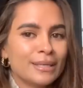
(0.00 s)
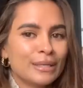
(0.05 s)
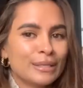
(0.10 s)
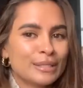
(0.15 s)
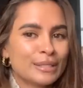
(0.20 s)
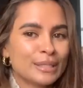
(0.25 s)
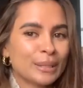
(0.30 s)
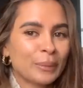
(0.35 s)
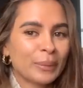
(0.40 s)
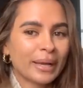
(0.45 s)

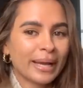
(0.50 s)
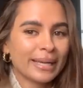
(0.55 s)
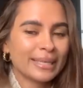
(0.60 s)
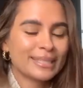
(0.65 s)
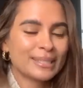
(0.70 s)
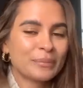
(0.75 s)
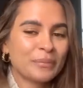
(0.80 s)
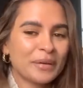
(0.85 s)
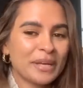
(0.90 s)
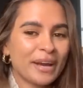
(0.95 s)
So
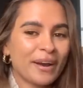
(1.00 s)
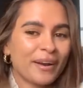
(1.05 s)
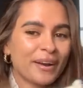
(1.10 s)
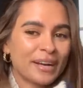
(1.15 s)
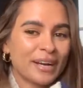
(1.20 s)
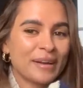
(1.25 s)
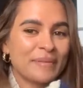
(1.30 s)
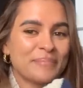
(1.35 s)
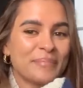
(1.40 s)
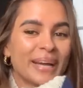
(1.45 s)
guys, we
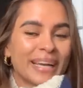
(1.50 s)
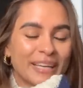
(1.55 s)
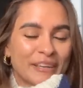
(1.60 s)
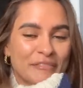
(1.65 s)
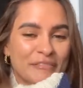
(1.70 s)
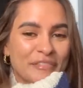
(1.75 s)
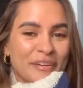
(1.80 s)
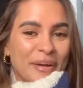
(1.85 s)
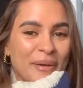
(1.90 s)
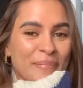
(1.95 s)
are
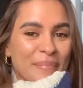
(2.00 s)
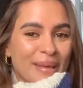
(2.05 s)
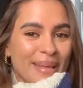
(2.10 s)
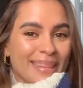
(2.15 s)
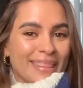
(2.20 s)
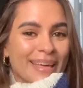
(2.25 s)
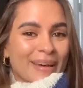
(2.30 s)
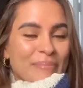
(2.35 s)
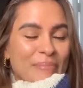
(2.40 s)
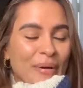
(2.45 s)
back from
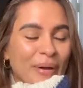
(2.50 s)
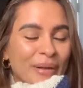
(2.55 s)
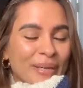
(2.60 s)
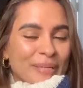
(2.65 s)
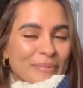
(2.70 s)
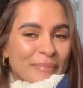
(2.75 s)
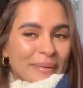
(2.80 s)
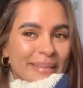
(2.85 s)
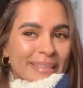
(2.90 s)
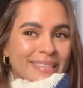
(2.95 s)
the
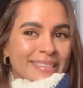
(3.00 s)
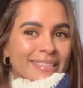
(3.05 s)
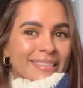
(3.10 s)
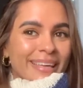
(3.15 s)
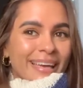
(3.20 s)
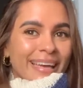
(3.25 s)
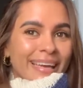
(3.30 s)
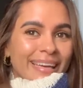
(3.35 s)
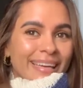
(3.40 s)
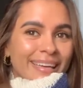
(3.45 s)
apartment,
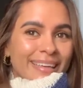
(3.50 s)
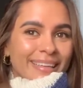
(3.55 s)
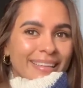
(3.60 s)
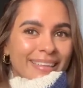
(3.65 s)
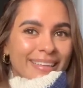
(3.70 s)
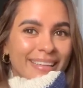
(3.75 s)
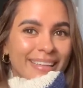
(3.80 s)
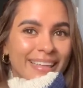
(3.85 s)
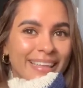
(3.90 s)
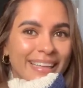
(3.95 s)

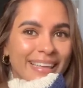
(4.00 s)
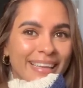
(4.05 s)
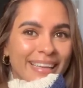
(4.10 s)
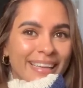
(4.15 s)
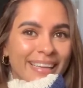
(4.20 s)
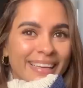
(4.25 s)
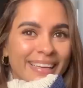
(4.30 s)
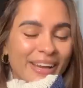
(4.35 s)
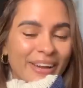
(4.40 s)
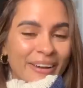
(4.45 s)
and
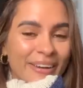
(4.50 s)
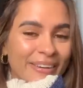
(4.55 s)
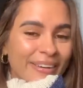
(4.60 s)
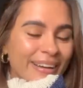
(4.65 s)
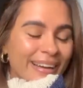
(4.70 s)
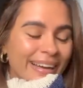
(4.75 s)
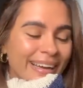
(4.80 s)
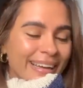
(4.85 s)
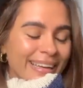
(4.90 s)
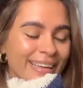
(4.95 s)

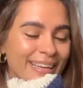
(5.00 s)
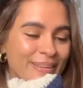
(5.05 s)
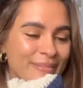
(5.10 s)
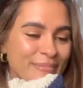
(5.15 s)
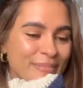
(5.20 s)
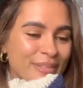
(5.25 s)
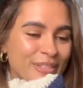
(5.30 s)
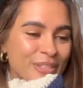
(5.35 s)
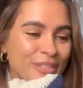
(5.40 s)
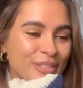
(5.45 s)
I am
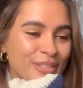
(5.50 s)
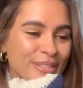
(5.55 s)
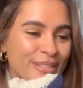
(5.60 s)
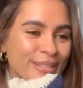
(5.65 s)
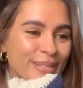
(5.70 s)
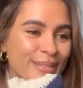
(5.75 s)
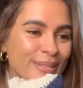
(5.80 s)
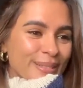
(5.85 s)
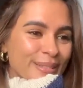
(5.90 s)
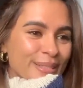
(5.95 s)
just
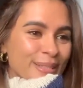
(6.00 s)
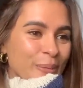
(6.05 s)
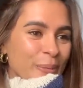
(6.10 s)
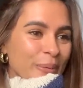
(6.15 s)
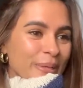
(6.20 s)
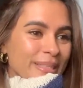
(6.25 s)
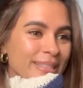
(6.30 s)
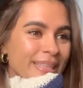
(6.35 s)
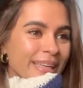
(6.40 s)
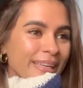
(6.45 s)
so
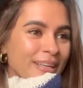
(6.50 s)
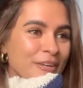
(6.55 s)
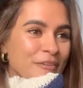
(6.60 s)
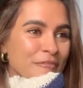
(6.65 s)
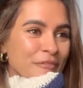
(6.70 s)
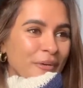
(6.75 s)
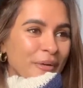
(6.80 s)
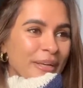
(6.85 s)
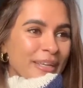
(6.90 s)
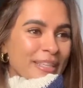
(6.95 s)
excited
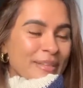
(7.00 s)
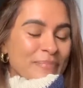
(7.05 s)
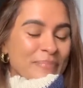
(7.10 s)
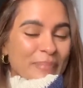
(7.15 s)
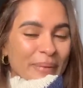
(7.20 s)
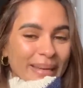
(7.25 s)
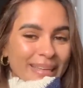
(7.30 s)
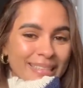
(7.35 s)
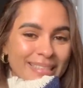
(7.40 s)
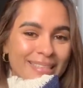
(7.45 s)
for it,
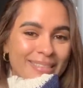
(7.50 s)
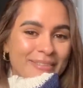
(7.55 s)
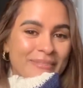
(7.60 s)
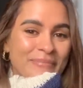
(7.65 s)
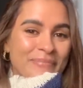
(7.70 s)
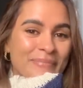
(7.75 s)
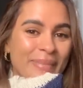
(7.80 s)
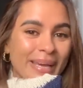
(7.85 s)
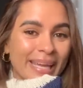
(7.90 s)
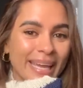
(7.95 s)
but
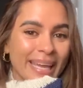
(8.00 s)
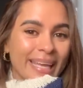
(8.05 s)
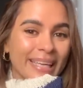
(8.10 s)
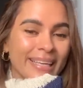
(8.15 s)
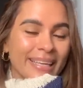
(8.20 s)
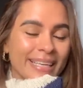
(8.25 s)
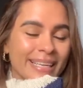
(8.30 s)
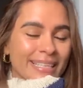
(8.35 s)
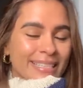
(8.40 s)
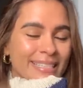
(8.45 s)
my
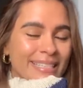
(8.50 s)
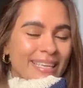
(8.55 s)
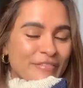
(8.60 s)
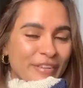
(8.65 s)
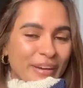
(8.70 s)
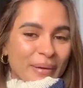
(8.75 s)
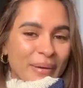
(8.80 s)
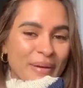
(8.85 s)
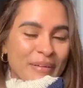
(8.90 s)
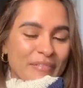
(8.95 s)
head is
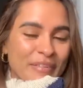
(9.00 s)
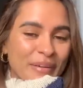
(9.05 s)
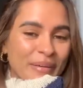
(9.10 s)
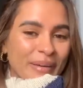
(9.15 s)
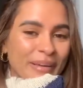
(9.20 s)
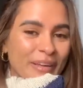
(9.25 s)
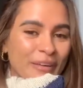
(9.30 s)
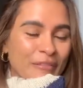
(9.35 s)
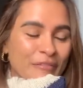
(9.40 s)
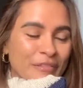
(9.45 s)
very,
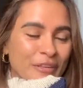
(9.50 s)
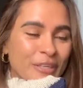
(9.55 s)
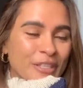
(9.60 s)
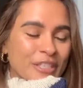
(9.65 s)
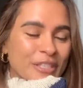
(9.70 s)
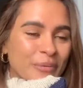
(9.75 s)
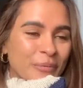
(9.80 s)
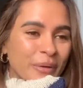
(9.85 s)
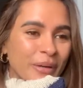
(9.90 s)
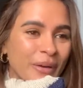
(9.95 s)
very
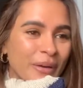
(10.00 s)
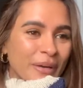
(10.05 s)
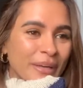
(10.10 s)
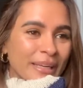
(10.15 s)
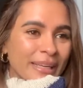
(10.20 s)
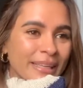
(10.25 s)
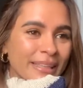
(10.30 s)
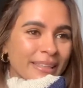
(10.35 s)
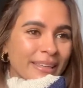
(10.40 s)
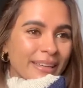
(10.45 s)
confused
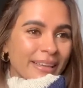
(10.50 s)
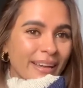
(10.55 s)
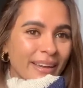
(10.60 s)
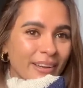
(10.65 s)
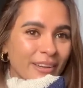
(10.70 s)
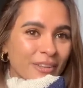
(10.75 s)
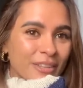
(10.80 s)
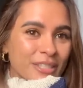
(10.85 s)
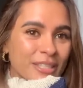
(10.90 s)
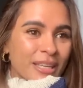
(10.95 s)
regarding the
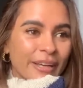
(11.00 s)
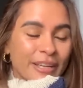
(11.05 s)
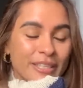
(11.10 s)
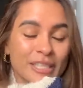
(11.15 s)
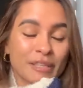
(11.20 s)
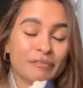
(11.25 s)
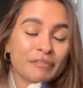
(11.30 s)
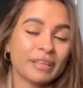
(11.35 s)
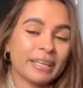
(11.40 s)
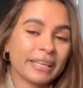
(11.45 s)
colors, because
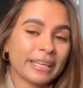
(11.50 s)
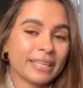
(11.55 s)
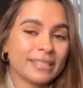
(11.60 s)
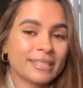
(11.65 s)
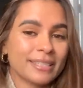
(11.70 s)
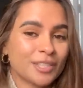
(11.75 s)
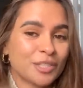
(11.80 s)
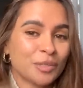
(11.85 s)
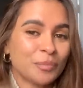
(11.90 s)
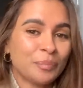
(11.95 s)
I feel like it's
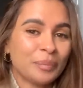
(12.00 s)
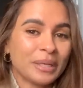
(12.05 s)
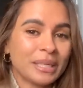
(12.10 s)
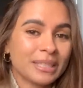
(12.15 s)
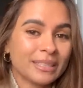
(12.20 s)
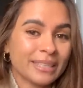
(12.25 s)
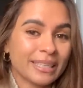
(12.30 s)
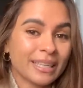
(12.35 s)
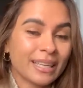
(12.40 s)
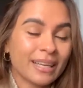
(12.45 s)
such a
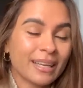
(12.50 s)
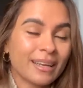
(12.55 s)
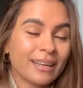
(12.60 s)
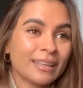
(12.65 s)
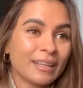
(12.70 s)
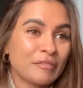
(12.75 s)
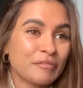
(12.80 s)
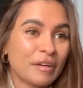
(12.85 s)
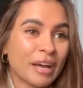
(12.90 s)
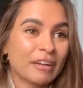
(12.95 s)
big deal,
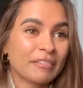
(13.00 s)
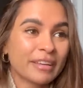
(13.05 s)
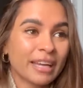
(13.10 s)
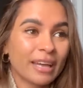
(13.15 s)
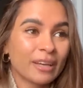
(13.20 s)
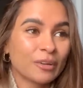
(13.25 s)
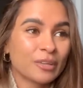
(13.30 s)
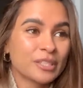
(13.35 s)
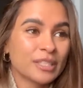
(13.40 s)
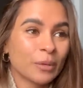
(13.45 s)
the 5
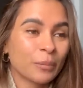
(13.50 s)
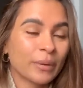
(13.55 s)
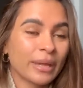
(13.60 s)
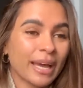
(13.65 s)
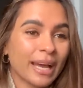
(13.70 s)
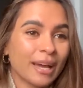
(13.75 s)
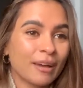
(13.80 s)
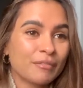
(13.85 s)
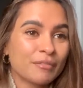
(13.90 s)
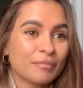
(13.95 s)
colors that we
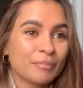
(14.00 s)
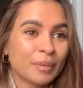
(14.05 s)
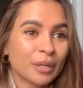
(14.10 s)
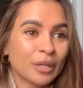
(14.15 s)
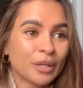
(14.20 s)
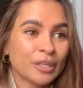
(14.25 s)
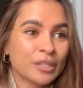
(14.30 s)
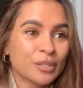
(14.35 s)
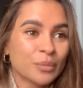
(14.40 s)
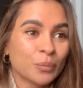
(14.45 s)
have,
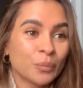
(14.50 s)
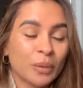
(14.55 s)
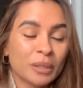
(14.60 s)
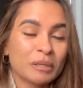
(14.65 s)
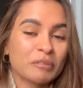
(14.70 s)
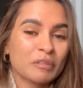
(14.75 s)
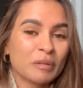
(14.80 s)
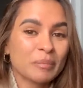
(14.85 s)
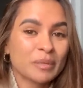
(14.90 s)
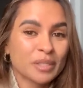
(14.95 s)
because one
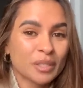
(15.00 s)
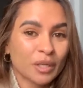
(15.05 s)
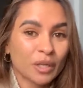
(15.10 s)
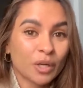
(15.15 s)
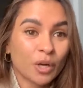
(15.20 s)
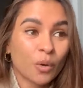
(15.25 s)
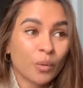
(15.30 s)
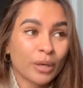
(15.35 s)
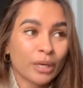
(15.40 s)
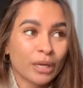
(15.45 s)
of them is gonna
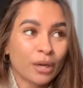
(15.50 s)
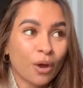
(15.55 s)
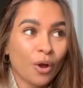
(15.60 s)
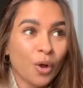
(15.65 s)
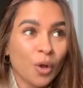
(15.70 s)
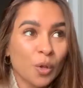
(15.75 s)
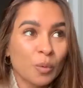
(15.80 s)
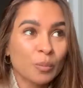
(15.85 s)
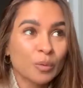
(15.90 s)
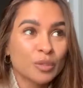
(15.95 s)
go in
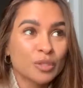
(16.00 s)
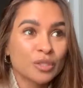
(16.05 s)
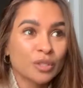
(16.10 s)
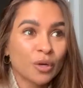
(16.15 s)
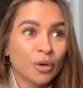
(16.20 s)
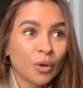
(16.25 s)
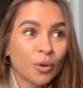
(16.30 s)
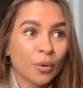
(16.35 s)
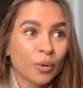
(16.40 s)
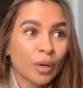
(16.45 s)
almost the
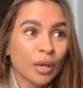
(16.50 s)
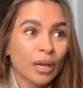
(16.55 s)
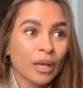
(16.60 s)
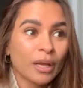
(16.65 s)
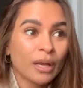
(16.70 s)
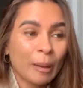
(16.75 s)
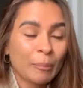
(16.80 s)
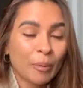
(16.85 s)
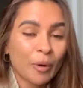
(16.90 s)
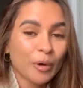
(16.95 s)
whole
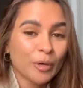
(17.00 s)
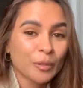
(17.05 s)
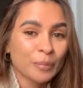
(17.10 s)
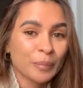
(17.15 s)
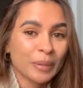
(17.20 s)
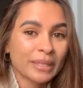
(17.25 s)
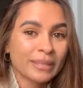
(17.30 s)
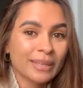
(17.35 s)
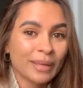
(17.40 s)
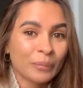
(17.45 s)

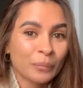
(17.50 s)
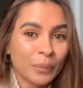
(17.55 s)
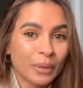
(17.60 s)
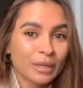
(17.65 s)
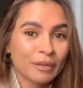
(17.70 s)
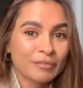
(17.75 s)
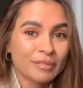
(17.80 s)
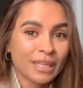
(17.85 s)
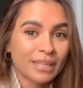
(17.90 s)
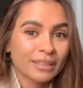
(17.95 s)
apartment, and
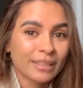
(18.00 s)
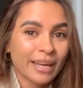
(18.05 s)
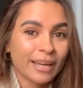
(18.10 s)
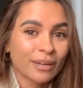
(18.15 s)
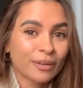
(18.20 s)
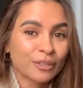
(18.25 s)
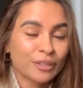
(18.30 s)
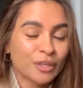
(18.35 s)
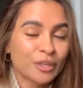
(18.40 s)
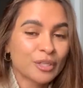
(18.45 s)
what if that
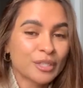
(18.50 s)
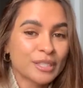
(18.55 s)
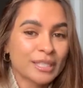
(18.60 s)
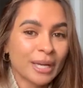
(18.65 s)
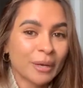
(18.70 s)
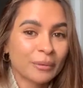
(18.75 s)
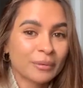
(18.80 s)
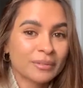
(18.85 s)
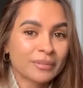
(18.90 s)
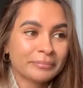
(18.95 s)
color turns
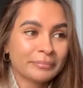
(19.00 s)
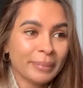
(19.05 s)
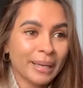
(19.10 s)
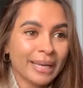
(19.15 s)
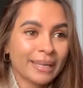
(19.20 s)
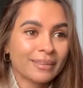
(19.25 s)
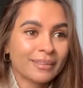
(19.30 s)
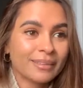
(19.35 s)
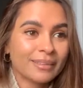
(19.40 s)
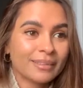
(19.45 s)
out
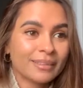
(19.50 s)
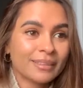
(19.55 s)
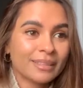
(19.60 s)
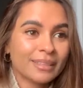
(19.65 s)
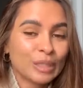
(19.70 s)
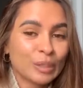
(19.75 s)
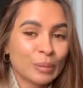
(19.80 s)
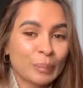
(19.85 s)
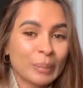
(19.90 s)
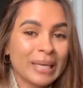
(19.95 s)
bad?
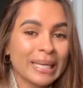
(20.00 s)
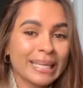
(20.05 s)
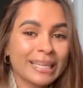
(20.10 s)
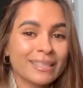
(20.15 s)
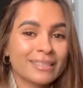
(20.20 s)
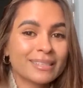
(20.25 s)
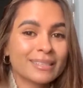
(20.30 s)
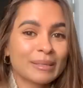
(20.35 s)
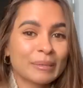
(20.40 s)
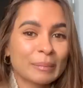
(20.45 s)
So
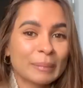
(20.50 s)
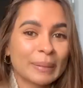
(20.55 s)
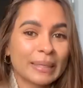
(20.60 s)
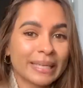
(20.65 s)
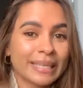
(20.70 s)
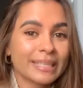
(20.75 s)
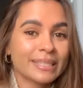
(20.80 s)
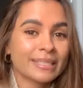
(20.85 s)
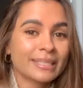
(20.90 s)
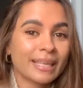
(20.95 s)
please,
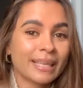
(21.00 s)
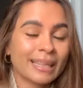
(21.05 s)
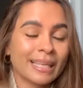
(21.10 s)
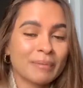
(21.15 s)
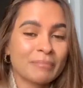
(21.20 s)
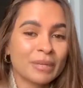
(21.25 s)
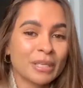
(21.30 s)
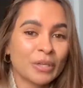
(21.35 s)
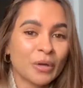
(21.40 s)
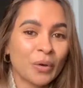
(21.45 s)
please
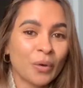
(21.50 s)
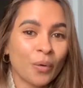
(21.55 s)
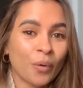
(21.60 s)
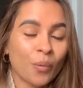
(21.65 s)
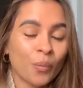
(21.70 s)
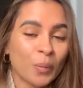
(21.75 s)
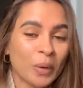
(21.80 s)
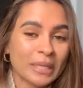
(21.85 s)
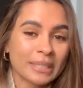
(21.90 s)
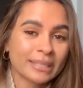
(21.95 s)
let me know
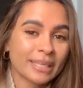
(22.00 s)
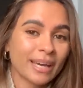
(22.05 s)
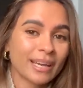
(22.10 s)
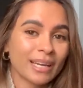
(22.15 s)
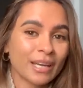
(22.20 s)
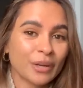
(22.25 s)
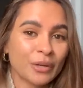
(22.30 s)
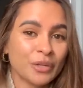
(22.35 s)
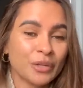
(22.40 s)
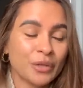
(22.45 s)
what
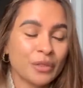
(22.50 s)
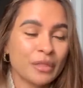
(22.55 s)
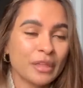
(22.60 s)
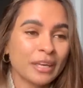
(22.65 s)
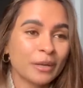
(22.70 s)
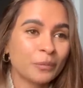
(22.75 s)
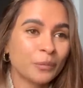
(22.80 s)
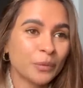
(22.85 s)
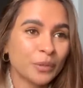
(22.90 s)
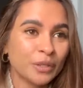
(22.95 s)
color you
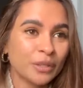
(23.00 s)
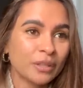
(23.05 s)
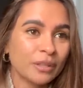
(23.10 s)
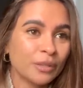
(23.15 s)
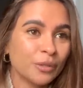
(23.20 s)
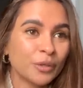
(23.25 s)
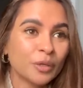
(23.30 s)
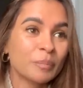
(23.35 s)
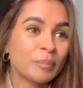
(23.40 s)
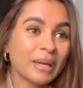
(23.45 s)
think would
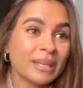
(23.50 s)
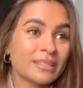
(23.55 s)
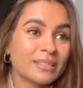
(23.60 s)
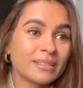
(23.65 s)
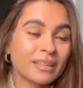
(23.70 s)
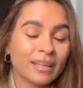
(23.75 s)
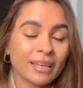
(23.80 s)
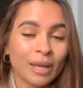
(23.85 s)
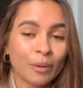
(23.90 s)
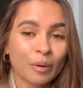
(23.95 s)
look best
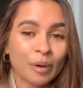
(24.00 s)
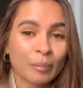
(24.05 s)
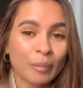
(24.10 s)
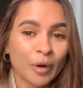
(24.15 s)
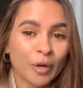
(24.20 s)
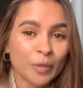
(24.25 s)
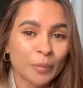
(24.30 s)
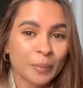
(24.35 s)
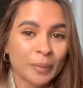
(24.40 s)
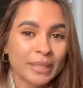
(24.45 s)
in our
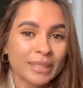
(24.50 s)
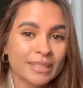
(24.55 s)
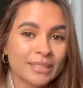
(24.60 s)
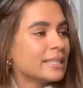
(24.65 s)
apartment.